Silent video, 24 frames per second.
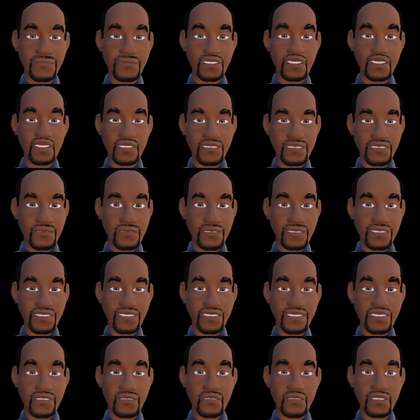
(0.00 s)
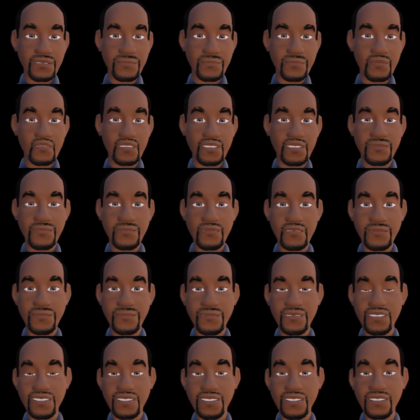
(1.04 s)
Also, I just saw a report from
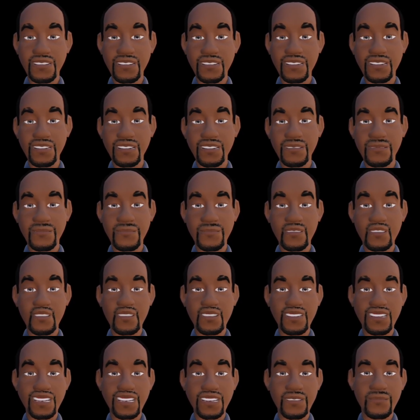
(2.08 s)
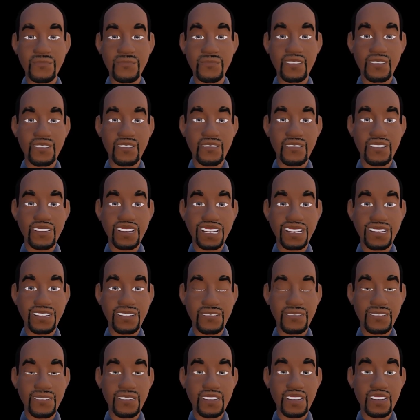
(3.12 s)
the first day of the trial
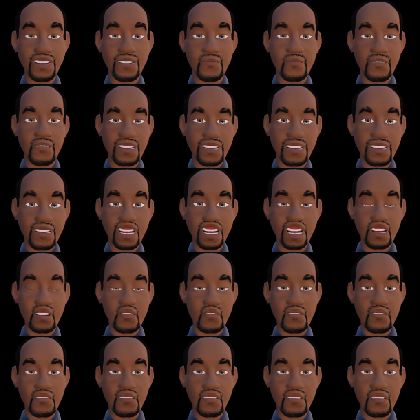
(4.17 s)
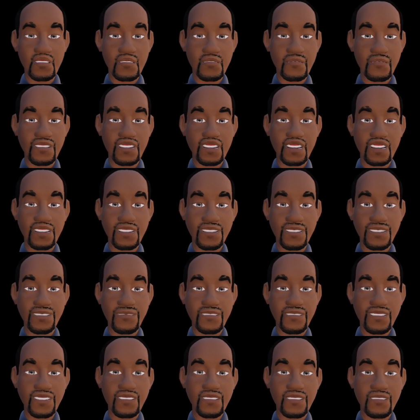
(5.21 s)
where over
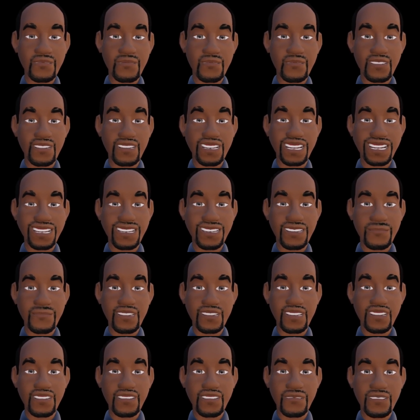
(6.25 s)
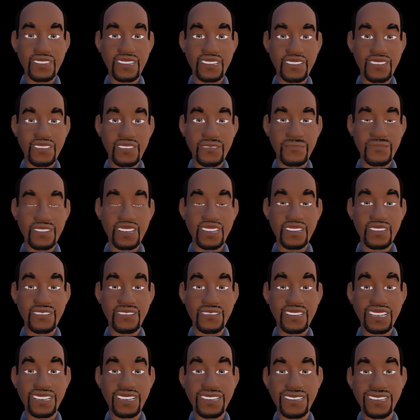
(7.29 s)
100 jurors had to be dismissed because
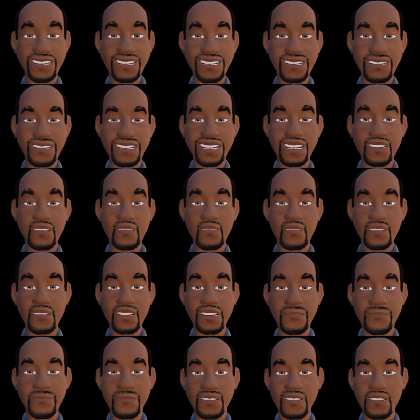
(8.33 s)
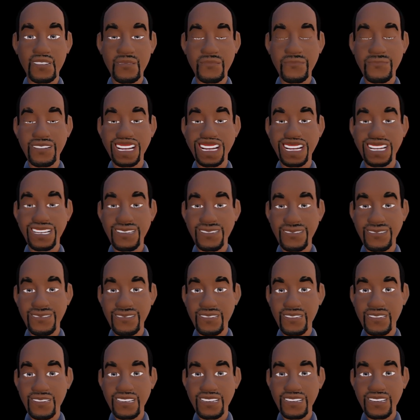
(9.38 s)
they said they could not be unbiased.
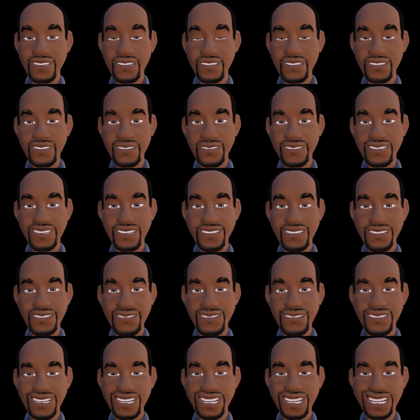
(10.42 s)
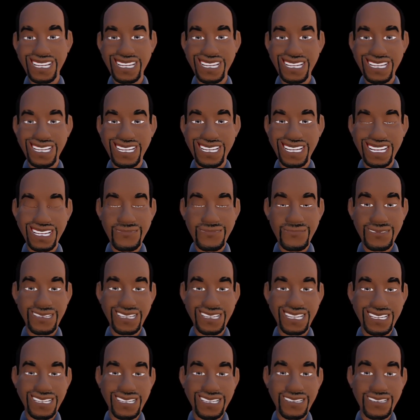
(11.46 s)
So, I mean,
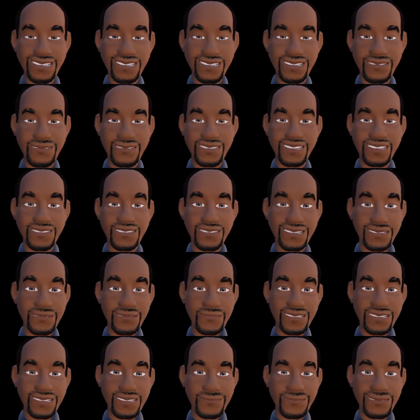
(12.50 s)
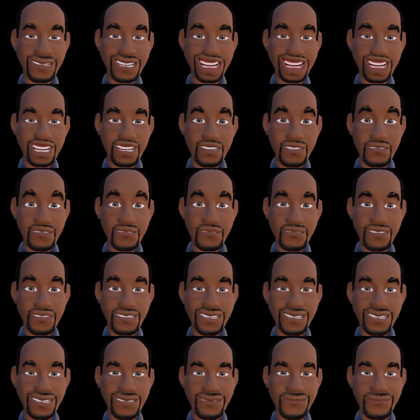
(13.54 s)
that just sounds incredible to me. 100
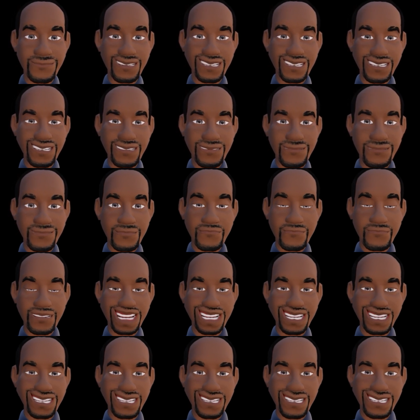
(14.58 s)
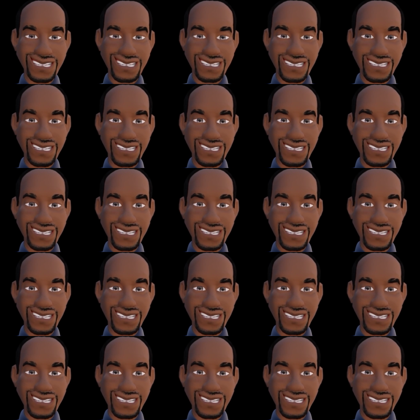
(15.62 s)
dismissed for bias?